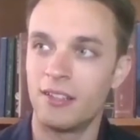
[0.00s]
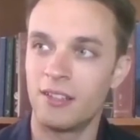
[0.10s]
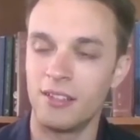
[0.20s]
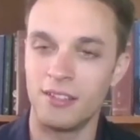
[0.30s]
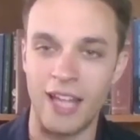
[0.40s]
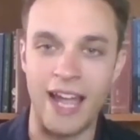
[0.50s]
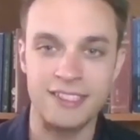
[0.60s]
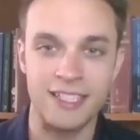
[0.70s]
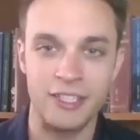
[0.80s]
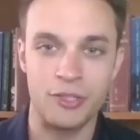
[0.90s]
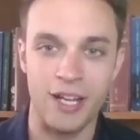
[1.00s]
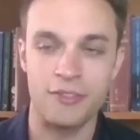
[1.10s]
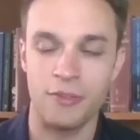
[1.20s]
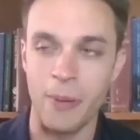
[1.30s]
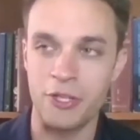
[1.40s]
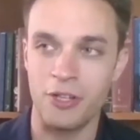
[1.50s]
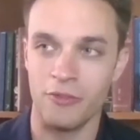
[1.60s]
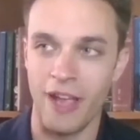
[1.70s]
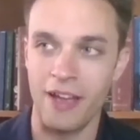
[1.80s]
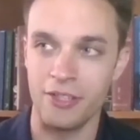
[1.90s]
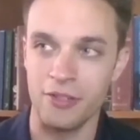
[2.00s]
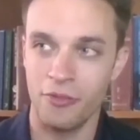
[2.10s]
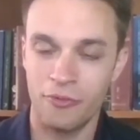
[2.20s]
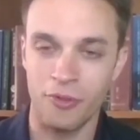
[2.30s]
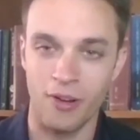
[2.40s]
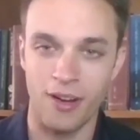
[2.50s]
lasting and transformational value for